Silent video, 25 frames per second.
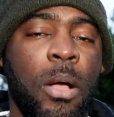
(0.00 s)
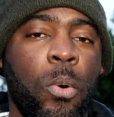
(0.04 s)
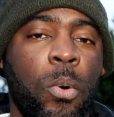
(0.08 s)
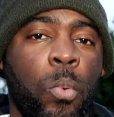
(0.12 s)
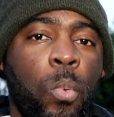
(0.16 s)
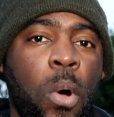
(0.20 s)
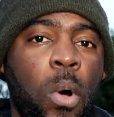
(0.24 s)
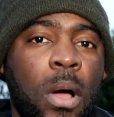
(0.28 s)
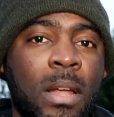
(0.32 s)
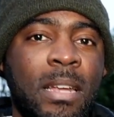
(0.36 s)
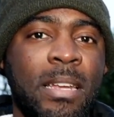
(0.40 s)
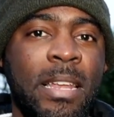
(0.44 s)

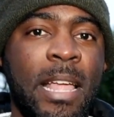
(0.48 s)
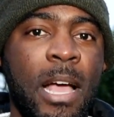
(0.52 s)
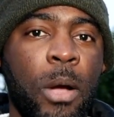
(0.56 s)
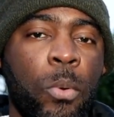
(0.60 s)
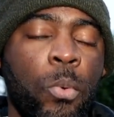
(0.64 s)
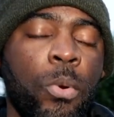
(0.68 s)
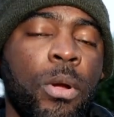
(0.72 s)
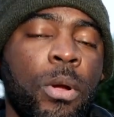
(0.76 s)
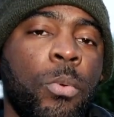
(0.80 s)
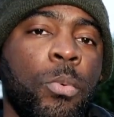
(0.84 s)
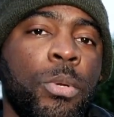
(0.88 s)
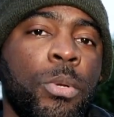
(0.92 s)
What
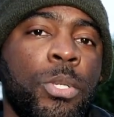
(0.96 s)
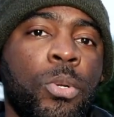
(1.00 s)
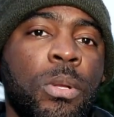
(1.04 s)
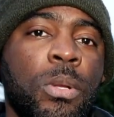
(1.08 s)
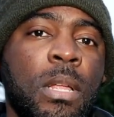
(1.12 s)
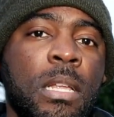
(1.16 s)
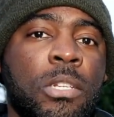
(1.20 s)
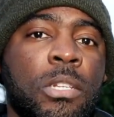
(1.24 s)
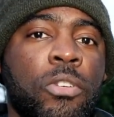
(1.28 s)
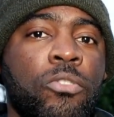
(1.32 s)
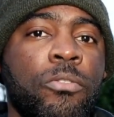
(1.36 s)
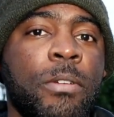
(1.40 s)
network would you
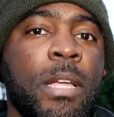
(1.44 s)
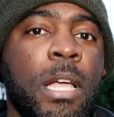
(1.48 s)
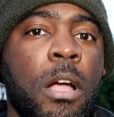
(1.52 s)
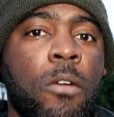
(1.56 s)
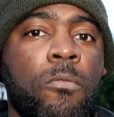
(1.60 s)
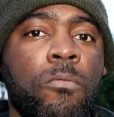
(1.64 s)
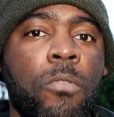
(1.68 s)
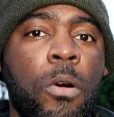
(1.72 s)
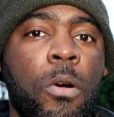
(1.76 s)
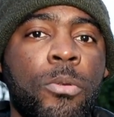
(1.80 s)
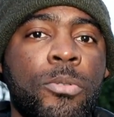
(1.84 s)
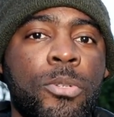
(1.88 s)
like to create
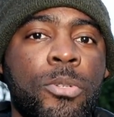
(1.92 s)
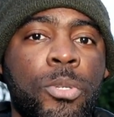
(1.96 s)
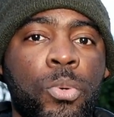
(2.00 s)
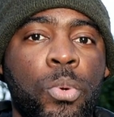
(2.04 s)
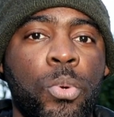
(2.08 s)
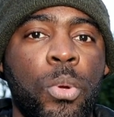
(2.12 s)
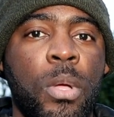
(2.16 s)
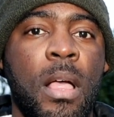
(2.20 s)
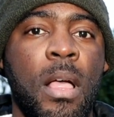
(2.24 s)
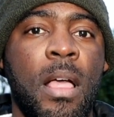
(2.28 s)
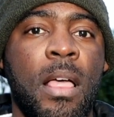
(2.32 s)
around you